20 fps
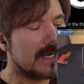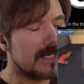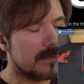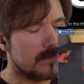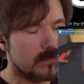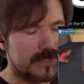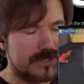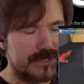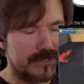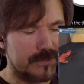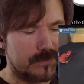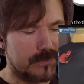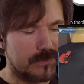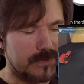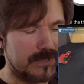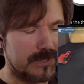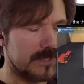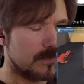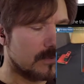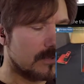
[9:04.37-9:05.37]
on what you're
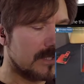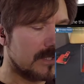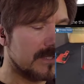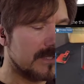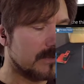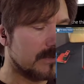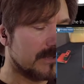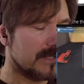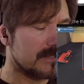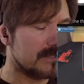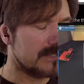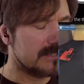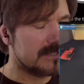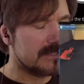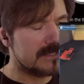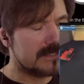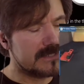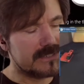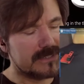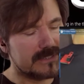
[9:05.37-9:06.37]
really working with. And
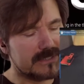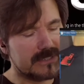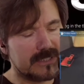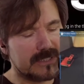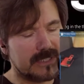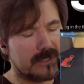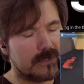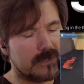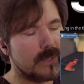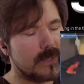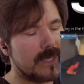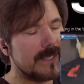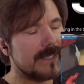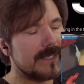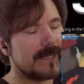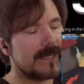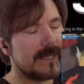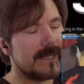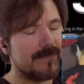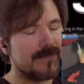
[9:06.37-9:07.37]
since this is center
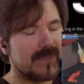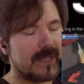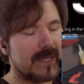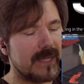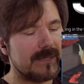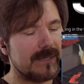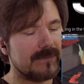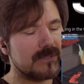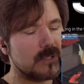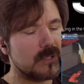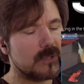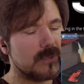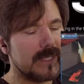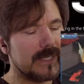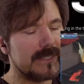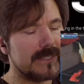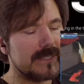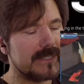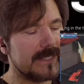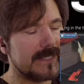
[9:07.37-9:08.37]
weighted, I have
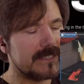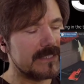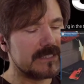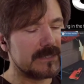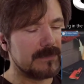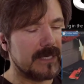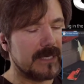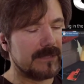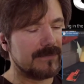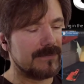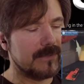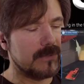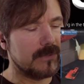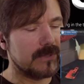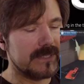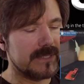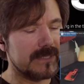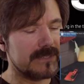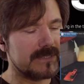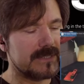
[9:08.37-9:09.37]
created a spot
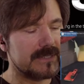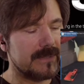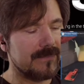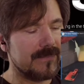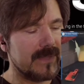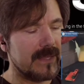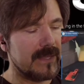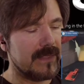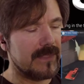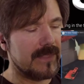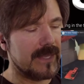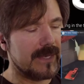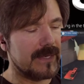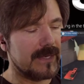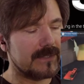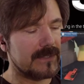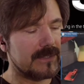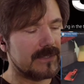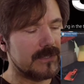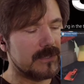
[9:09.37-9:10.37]
focus that
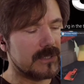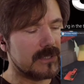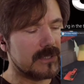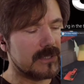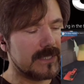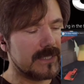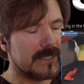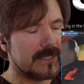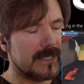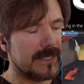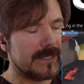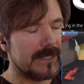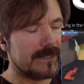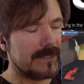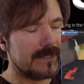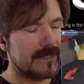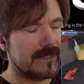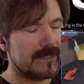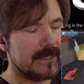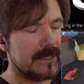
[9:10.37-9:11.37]
you click on
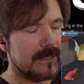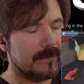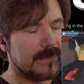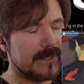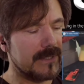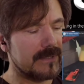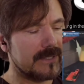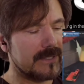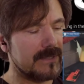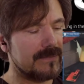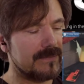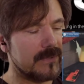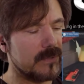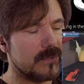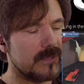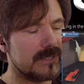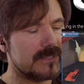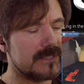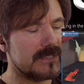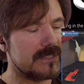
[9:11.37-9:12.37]
it, it immediately
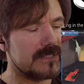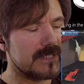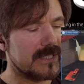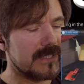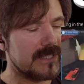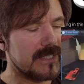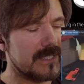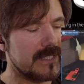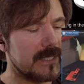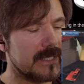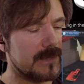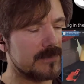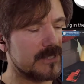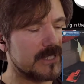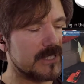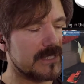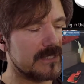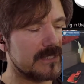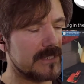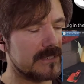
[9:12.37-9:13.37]
focuses on the
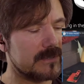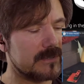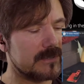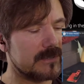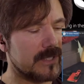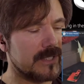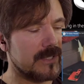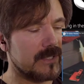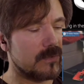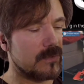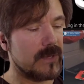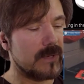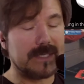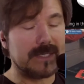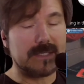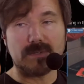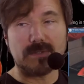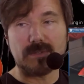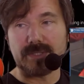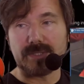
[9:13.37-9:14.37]
object that's within the
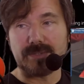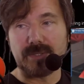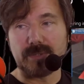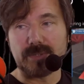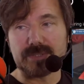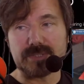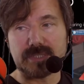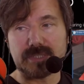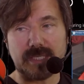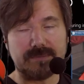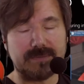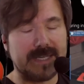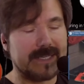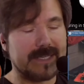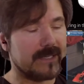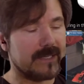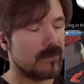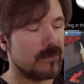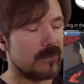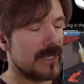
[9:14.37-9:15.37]
reticle. And notice I've
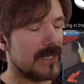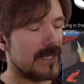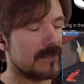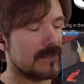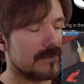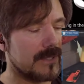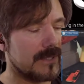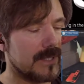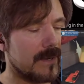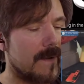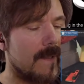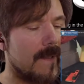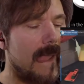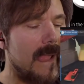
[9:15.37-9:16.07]
added a reticle here.